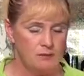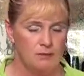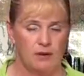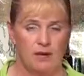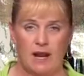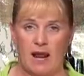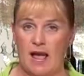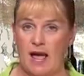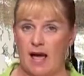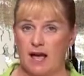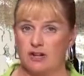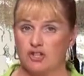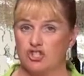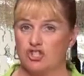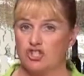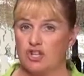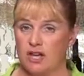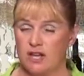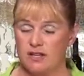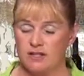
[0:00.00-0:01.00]
I'm going to
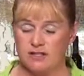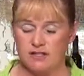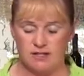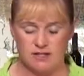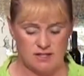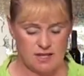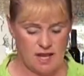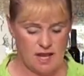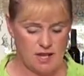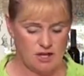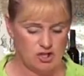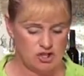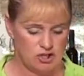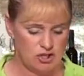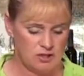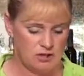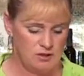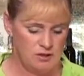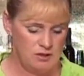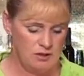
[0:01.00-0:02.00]
add just a
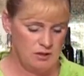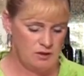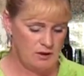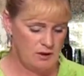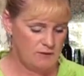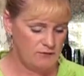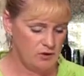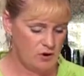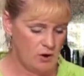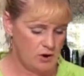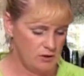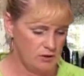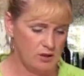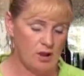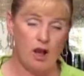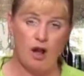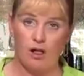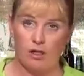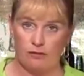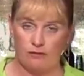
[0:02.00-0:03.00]
touch of the
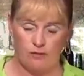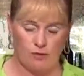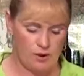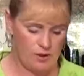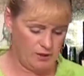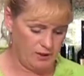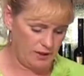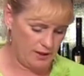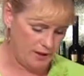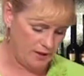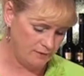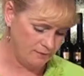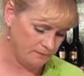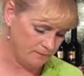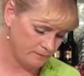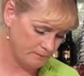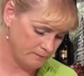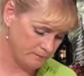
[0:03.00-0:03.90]
garlic olive oil again.